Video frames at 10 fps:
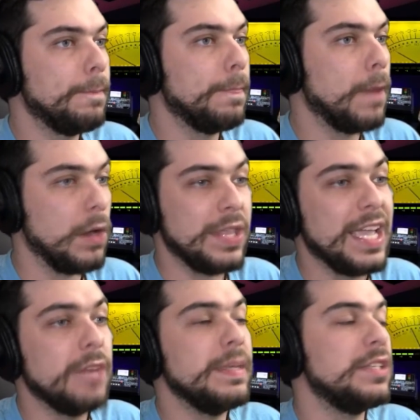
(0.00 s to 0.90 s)
are they
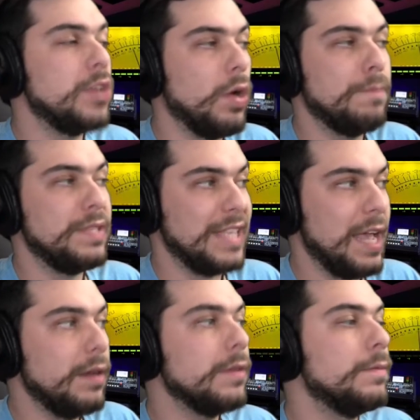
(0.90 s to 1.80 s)
going to be so
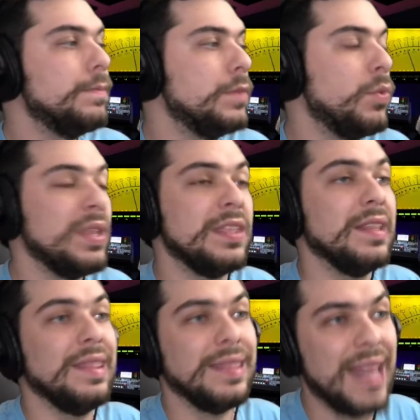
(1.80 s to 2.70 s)
upset with the
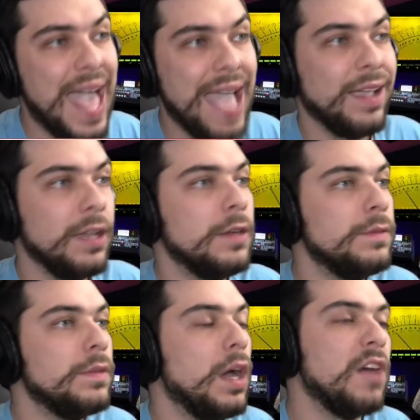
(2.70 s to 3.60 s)
lack
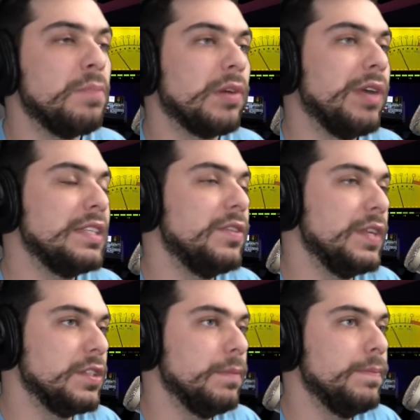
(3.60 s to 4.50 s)
of
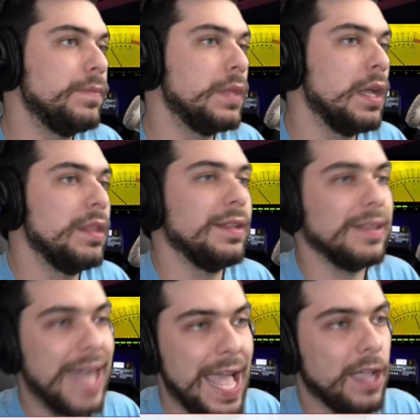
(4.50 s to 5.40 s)
progressivism, the
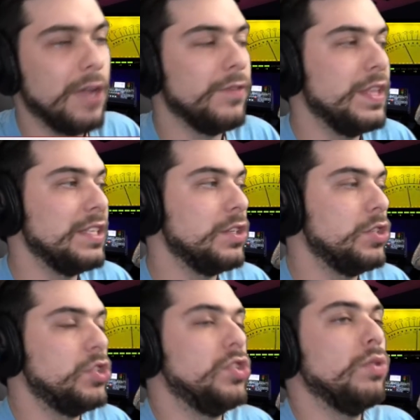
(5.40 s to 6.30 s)
lack of this
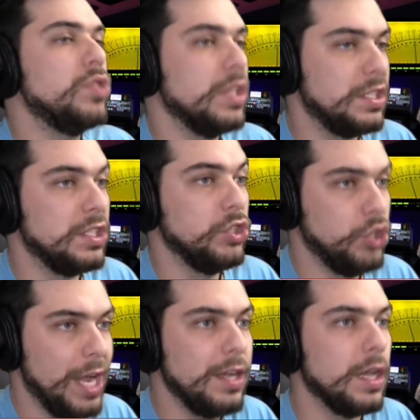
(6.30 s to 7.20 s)
socialist
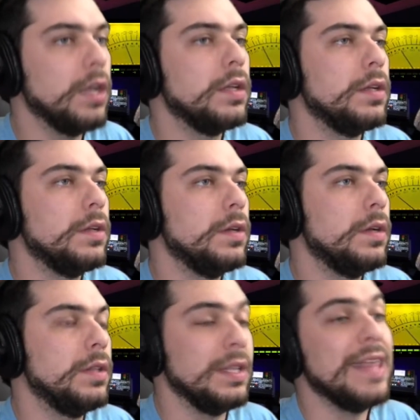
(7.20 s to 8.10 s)
agenda
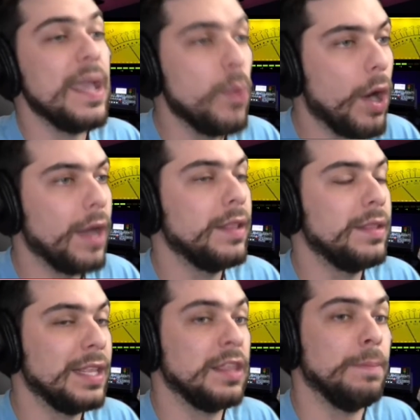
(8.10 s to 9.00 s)
that they want,
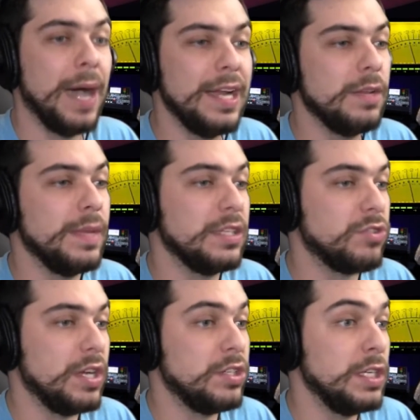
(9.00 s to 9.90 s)
that the Biden
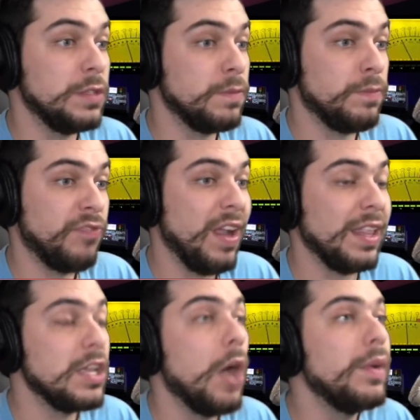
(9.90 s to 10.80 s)
administration is
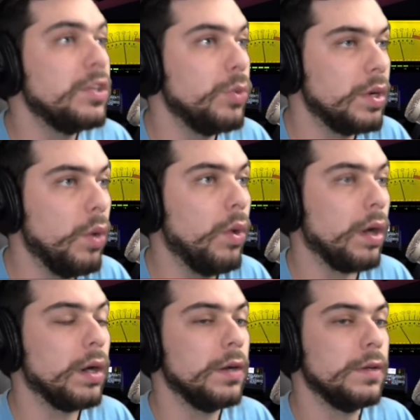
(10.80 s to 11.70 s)
frankly going to
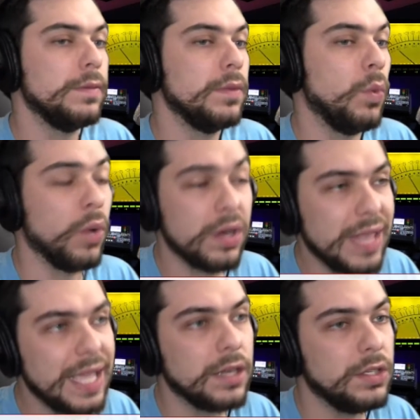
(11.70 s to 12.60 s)
ignore? What are
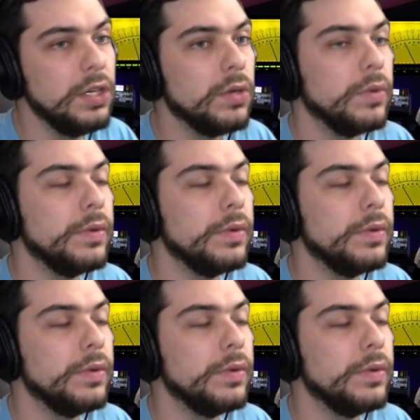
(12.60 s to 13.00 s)
they going to do?